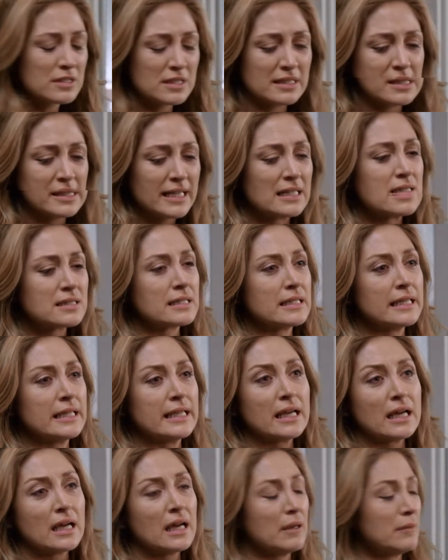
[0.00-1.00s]
in
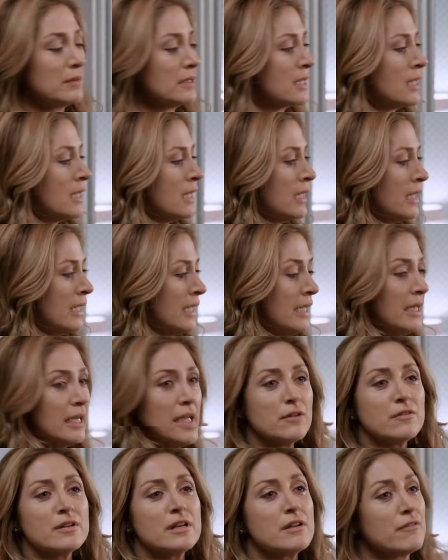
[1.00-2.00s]
Tanzania.
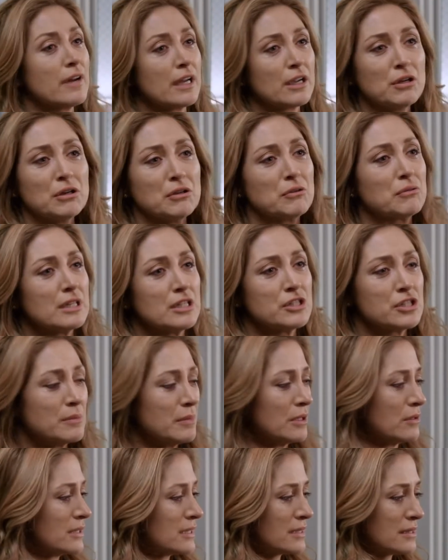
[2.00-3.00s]
Even if I could reach him,
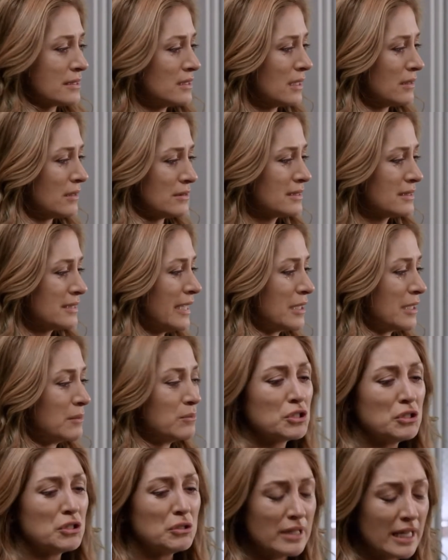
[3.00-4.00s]
it would take him
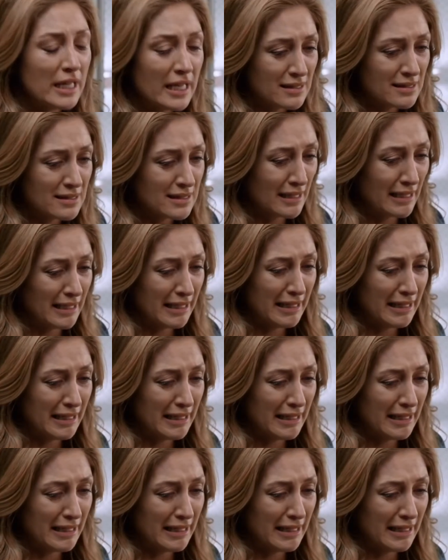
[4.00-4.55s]
two days to get